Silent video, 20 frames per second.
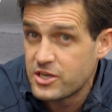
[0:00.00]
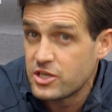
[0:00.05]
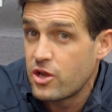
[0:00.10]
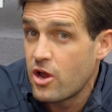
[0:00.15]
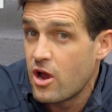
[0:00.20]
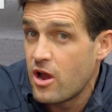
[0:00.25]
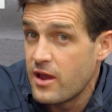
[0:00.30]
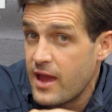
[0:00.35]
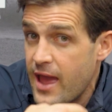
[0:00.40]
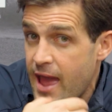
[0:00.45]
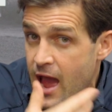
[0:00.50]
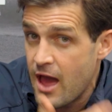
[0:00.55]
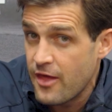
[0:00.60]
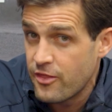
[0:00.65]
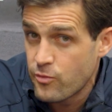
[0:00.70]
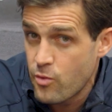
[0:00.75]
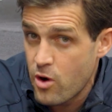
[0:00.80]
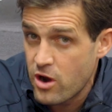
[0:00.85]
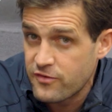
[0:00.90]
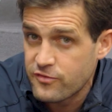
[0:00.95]
to go out on
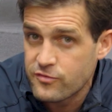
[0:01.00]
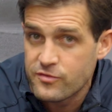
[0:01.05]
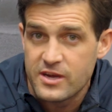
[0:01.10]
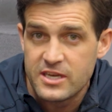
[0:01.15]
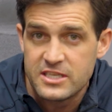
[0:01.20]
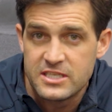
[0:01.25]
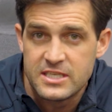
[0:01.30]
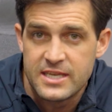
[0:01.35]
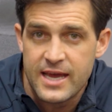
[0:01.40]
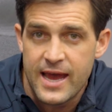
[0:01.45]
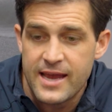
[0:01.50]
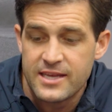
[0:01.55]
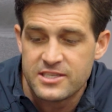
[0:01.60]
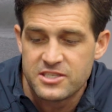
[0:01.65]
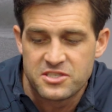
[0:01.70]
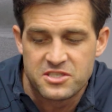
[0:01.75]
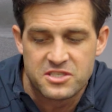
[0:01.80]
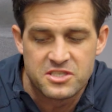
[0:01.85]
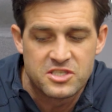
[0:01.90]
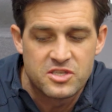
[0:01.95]
the road for easy days.
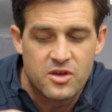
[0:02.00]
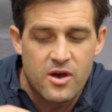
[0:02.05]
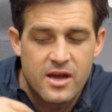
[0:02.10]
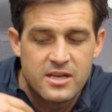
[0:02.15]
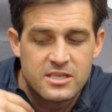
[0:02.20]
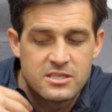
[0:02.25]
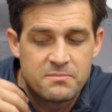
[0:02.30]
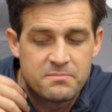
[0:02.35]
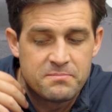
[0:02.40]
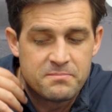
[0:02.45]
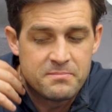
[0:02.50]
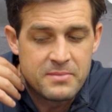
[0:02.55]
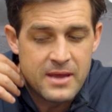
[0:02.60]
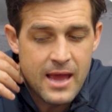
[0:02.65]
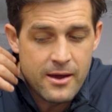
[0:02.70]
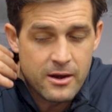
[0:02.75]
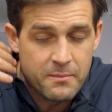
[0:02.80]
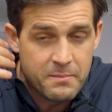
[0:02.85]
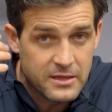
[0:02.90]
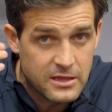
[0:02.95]
It's designed to be
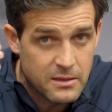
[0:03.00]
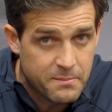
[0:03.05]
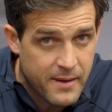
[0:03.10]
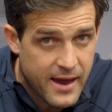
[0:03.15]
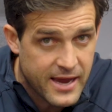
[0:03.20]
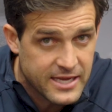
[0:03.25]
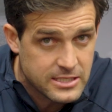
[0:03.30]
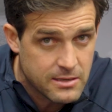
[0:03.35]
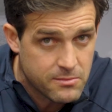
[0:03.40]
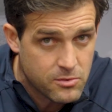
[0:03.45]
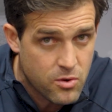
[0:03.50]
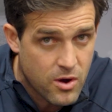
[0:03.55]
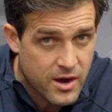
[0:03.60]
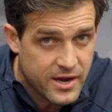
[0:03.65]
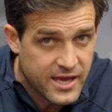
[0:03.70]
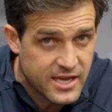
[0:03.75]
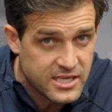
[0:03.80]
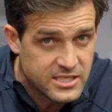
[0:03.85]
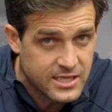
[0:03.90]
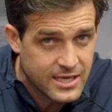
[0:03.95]
able to pick the pace up
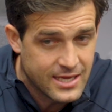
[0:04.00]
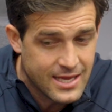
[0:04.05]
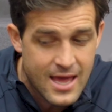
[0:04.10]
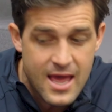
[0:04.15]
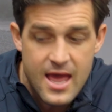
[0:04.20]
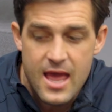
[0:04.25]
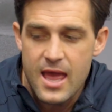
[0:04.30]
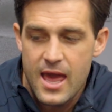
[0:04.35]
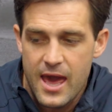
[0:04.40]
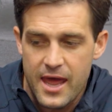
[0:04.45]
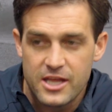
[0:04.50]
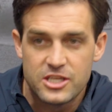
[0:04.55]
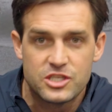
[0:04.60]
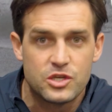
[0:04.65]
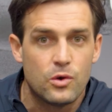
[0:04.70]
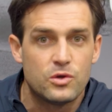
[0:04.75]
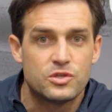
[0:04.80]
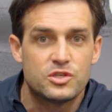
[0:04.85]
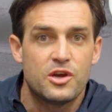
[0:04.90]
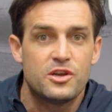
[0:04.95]
quite easily. And it's
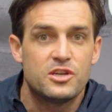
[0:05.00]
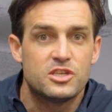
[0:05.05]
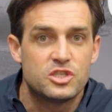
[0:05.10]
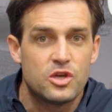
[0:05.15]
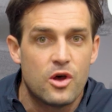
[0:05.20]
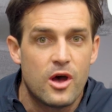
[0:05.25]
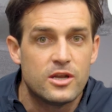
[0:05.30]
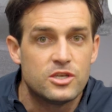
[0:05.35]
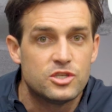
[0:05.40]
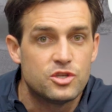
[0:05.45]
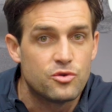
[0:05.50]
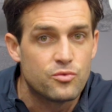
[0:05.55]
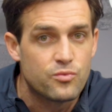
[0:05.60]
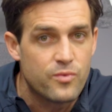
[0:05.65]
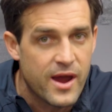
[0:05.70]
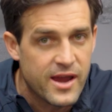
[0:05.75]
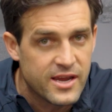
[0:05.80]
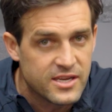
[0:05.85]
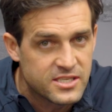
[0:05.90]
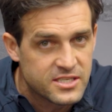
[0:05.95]
also designed to
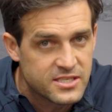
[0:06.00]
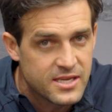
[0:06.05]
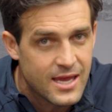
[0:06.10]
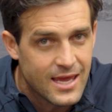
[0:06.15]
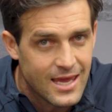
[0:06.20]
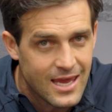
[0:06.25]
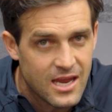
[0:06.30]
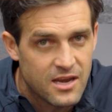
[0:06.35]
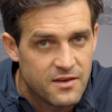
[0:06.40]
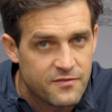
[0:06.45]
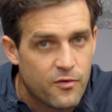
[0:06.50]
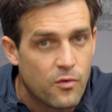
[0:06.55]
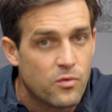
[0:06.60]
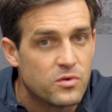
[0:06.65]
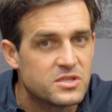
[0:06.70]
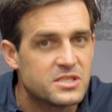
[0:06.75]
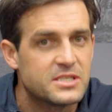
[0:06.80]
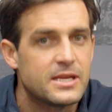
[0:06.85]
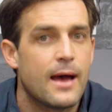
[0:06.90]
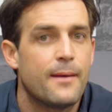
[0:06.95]
race in
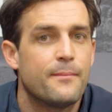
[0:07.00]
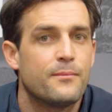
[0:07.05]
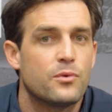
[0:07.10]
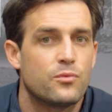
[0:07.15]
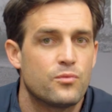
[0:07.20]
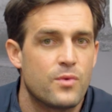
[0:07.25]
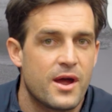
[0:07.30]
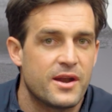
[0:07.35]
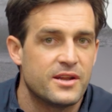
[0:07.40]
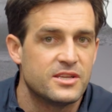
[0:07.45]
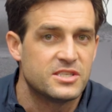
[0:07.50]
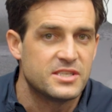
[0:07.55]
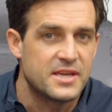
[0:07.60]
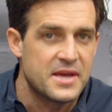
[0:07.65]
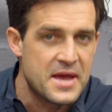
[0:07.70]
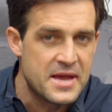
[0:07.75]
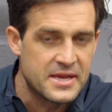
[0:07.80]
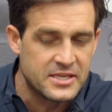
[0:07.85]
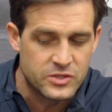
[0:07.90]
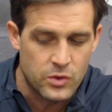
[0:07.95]
for some runners
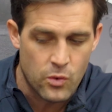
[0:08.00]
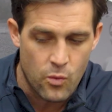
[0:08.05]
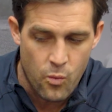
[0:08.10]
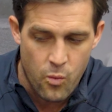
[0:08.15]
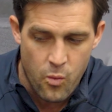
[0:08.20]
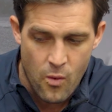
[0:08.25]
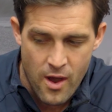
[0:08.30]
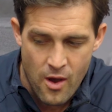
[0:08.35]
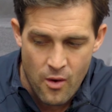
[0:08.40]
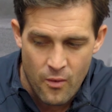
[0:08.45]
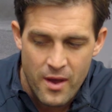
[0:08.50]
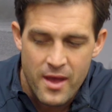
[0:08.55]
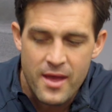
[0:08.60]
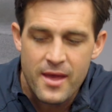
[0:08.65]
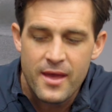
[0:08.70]
as well.